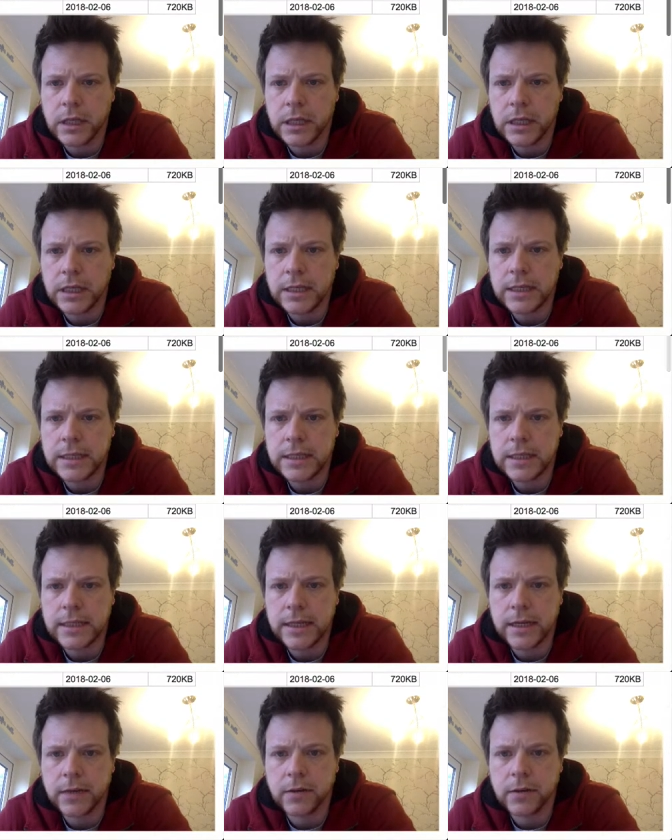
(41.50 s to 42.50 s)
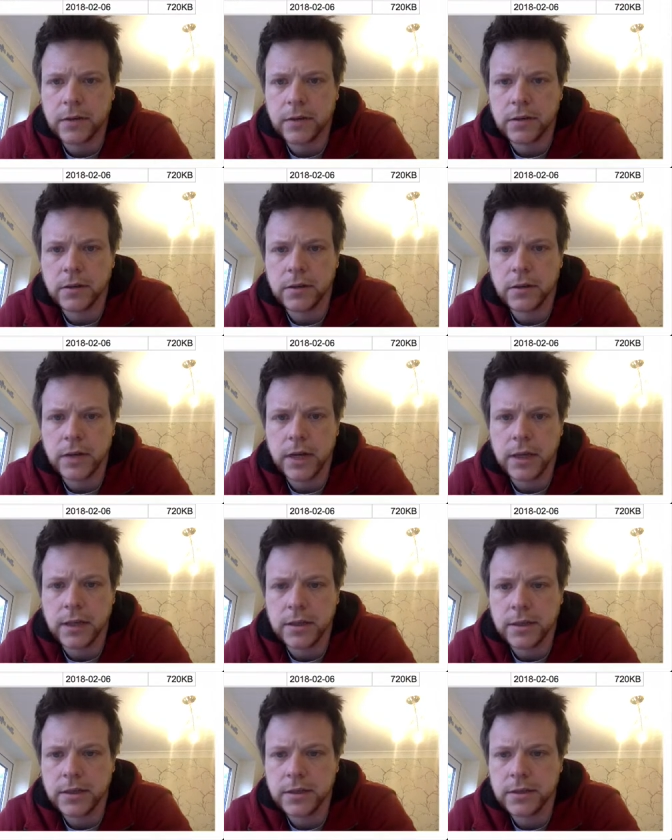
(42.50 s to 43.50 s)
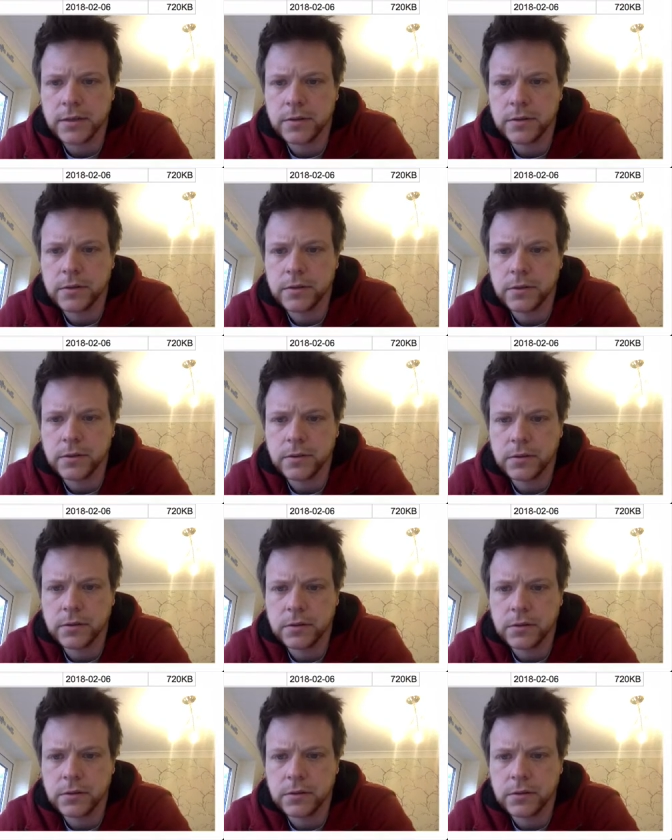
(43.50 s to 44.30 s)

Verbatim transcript: easy download and install.